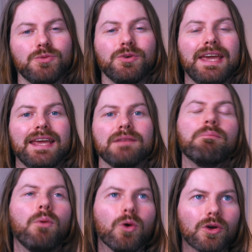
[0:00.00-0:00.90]
you will gain
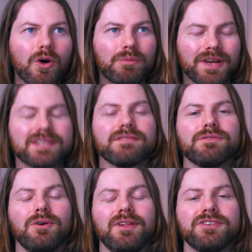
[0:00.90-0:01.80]
more comprehensive
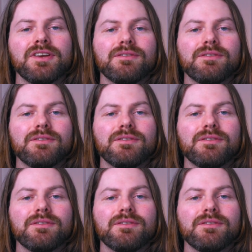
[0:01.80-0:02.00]
knowledge